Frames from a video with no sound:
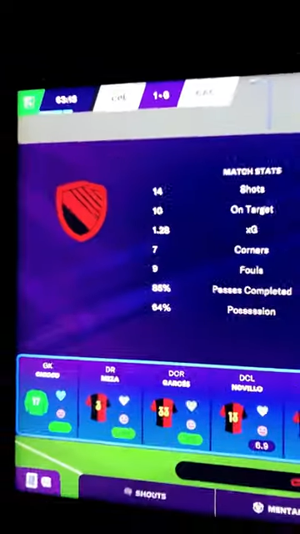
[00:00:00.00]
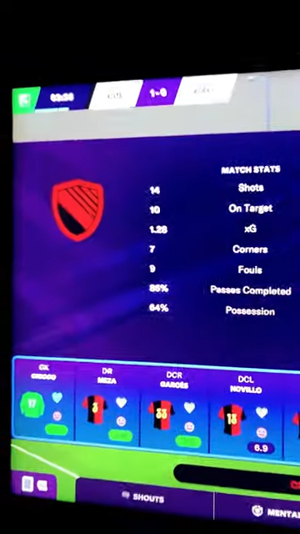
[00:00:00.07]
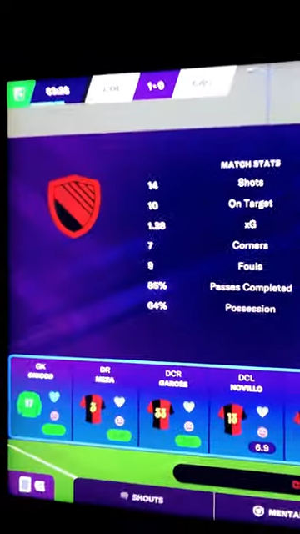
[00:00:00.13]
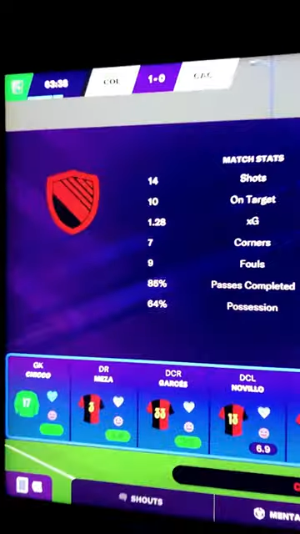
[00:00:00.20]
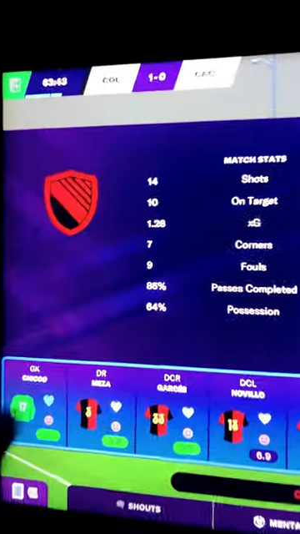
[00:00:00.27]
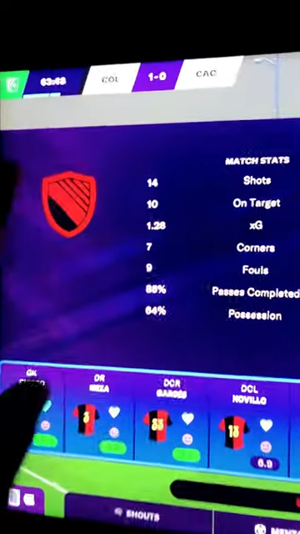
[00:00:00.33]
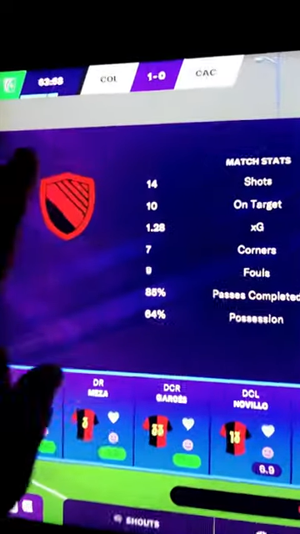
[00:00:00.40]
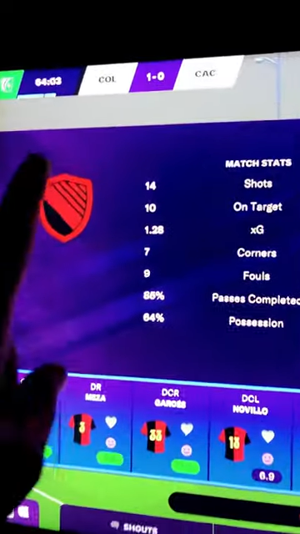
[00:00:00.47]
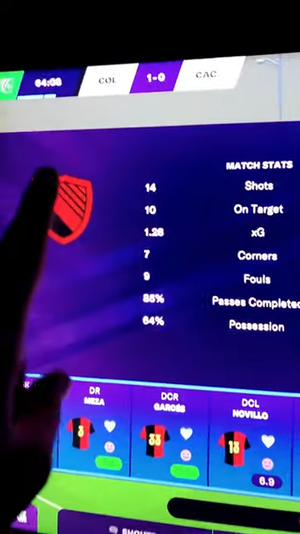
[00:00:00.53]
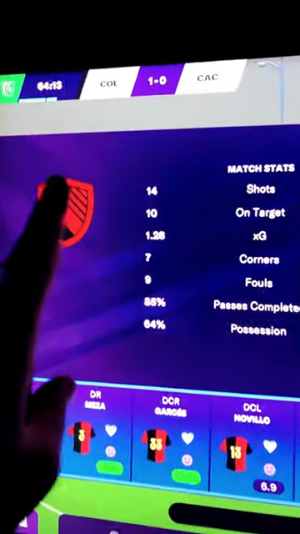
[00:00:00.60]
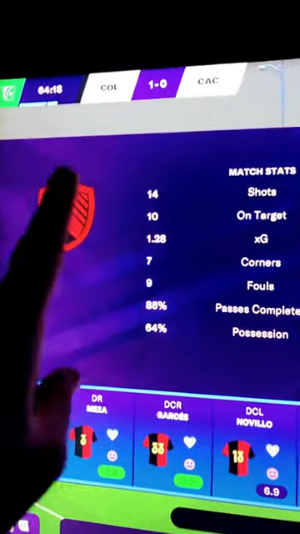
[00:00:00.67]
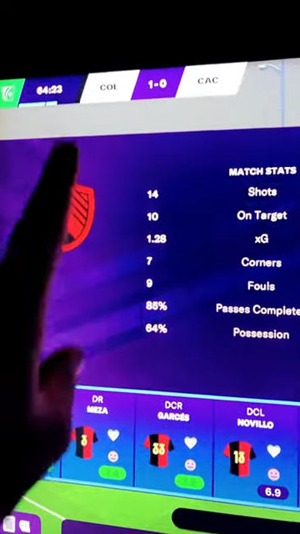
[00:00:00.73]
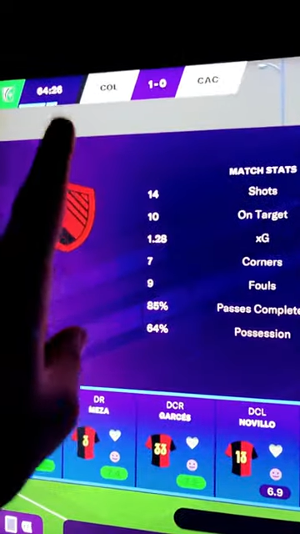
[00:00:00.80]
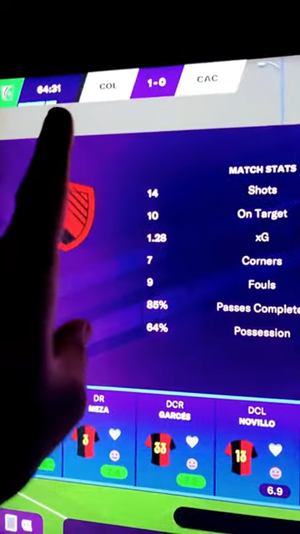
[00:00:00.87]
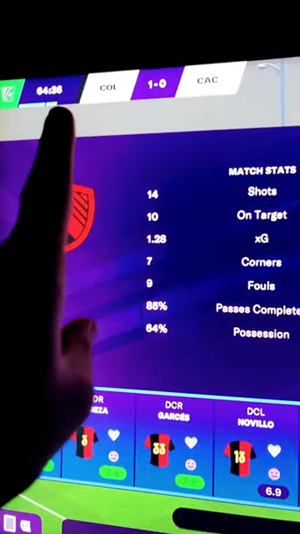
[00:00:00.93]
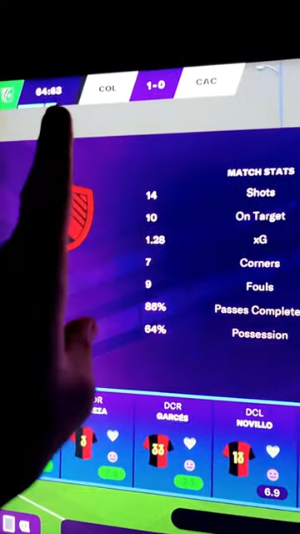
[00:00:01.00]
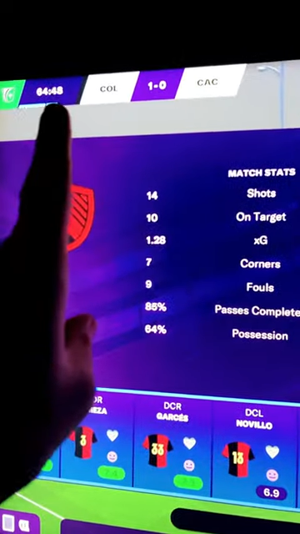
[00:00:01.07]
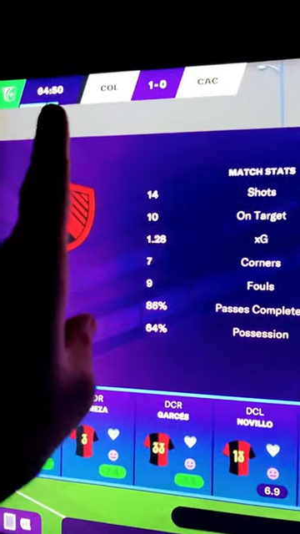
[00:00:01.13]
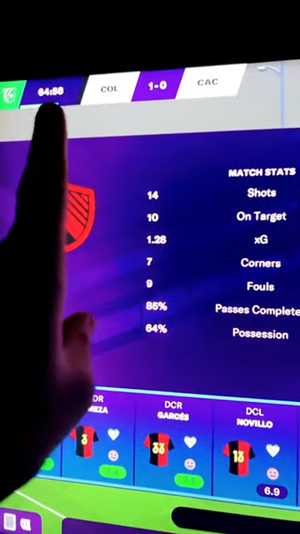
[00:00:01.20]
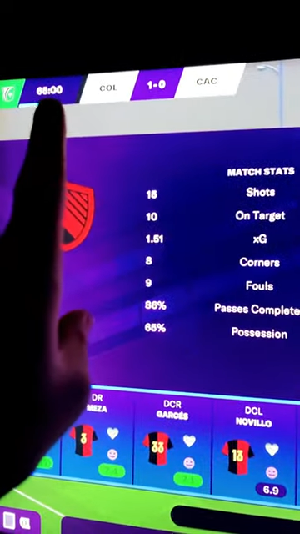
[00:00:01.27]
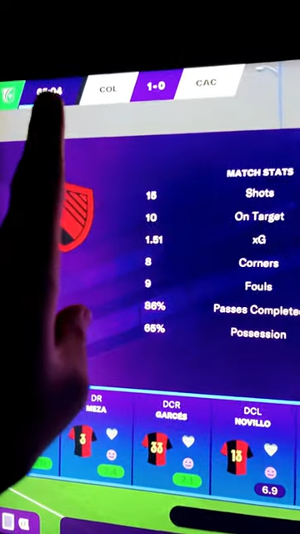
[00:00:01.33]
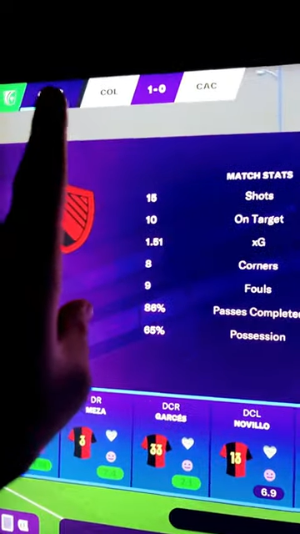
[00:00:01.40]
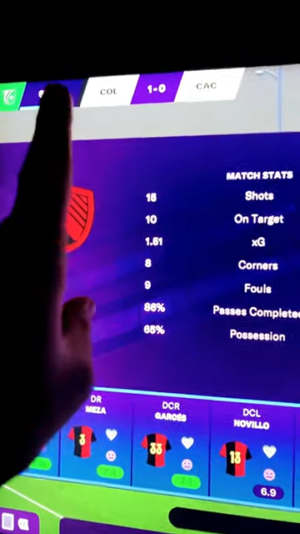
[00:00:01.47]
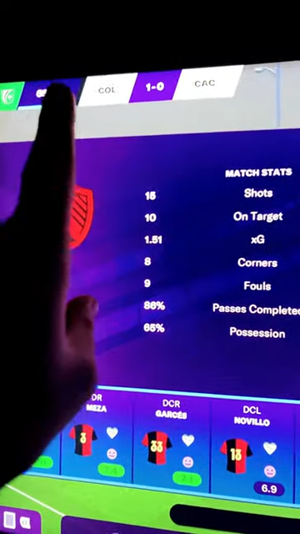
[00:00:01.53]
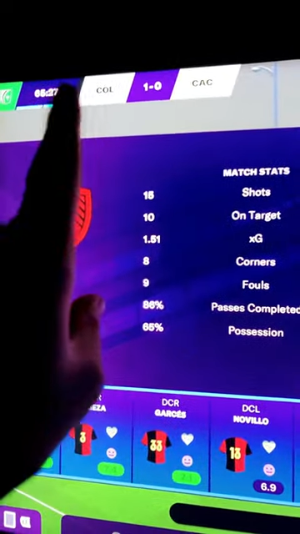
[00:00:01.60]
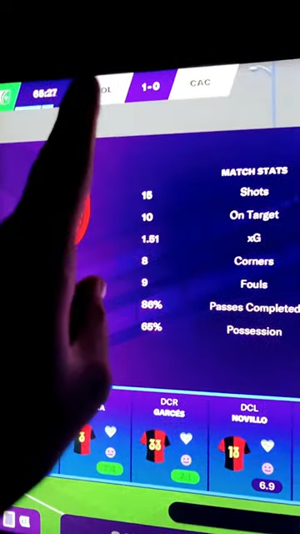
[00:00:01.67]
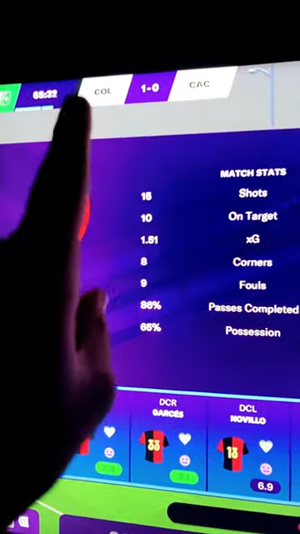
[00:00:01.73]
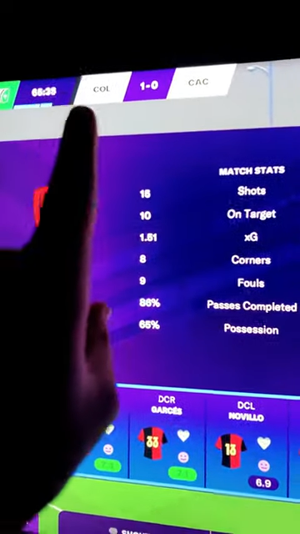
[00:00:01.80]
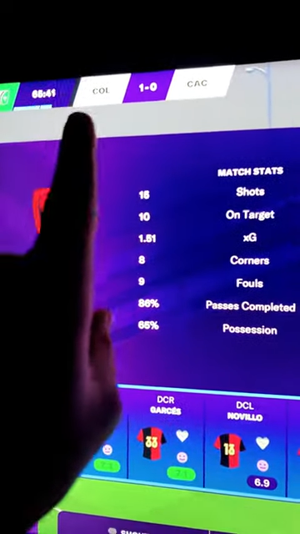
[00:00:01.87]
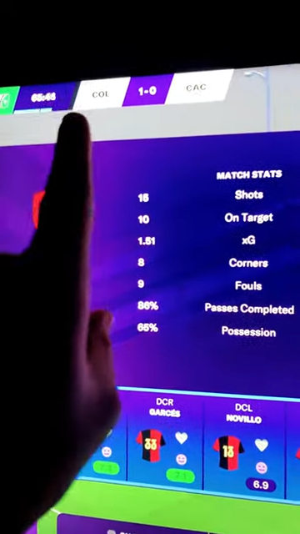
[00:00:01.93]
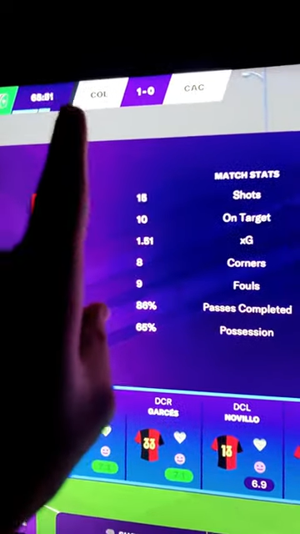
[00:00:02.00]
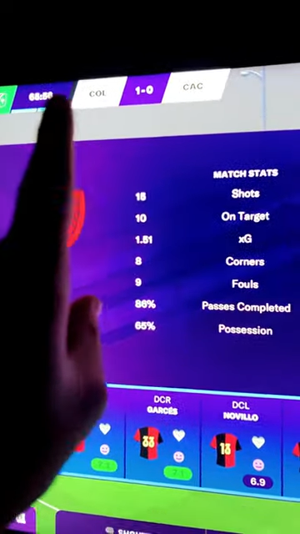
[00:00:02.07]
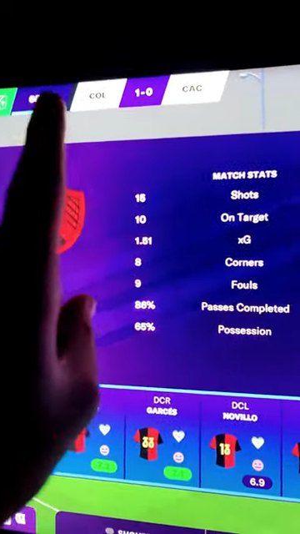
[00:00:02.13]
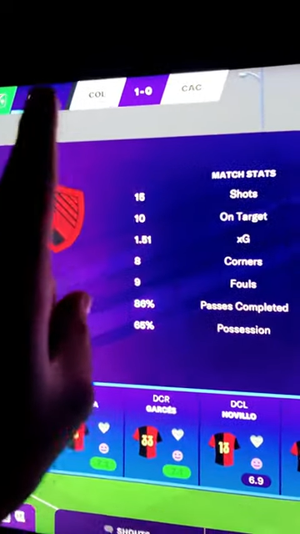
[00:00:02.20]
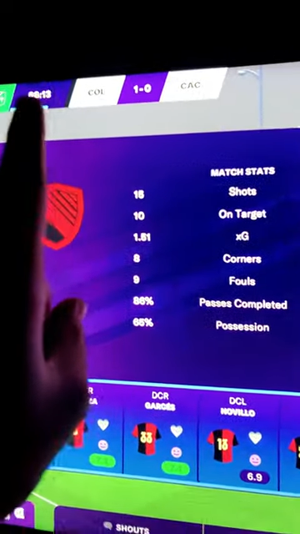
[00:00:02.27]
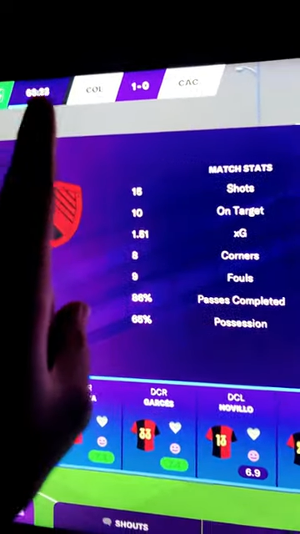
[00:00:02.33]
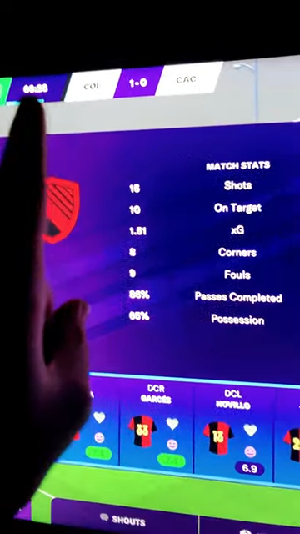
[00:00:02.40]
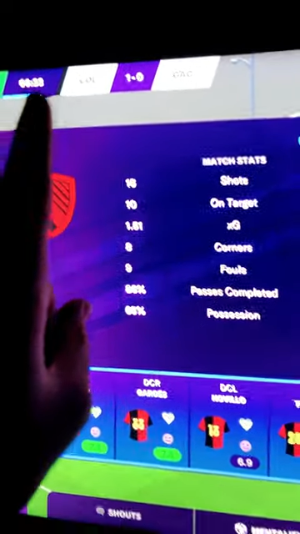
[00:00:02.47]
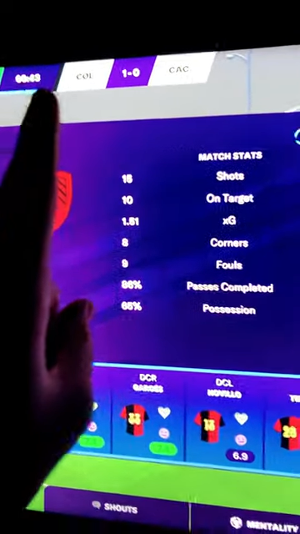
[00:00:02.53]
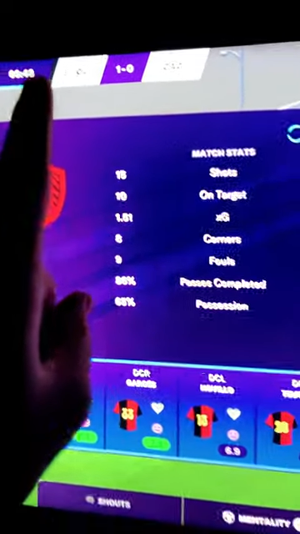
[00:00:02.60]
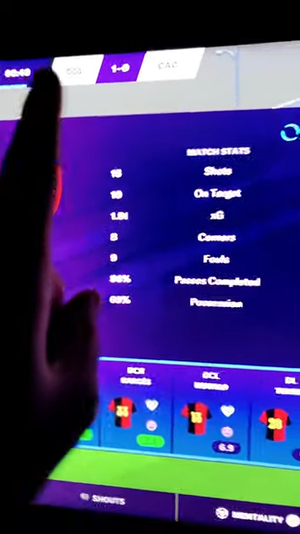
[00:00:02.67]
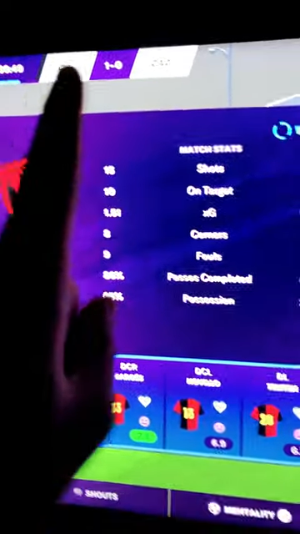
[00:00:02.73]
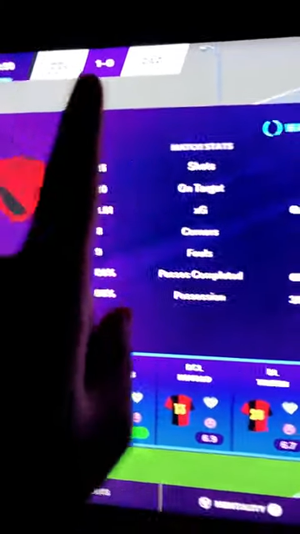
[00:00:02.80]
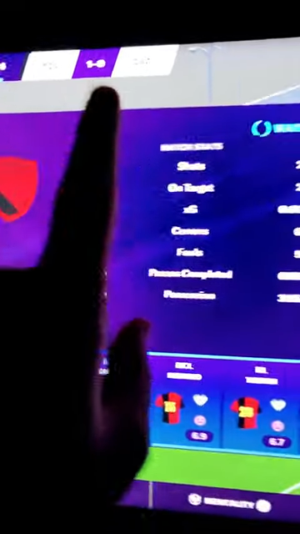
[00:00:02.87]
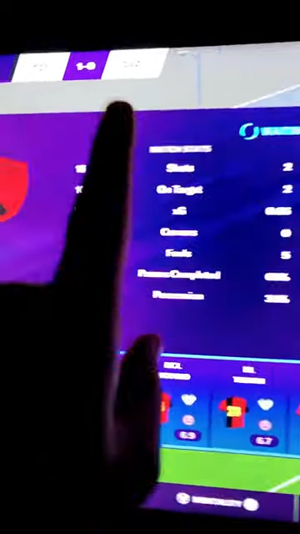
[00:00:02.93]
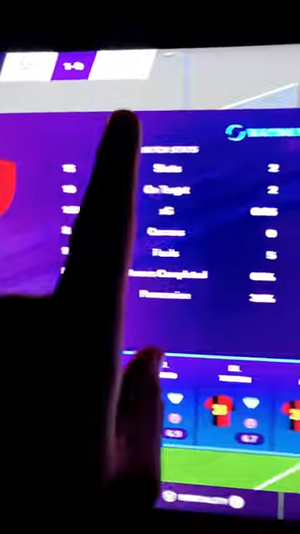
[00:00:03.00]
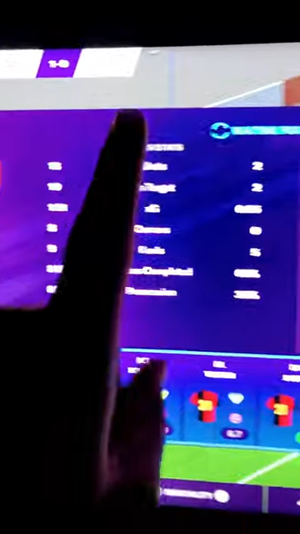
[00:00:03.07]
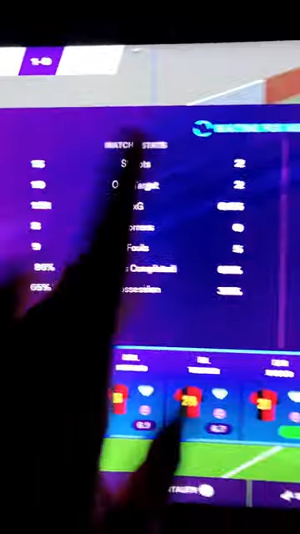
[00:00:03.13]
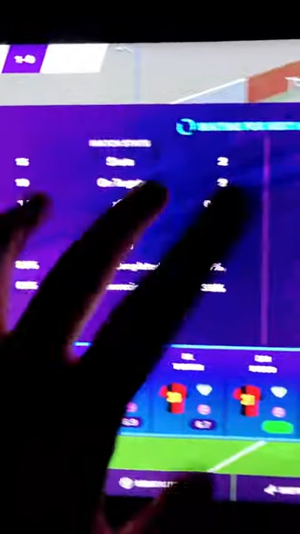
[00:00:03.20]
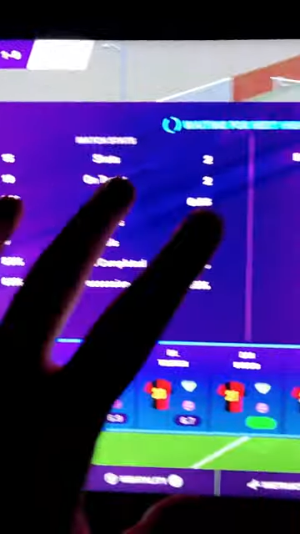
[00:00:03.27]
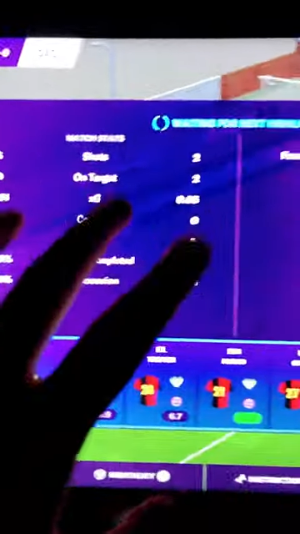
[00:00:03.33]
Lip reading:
No face is visible, so there are no lips to read.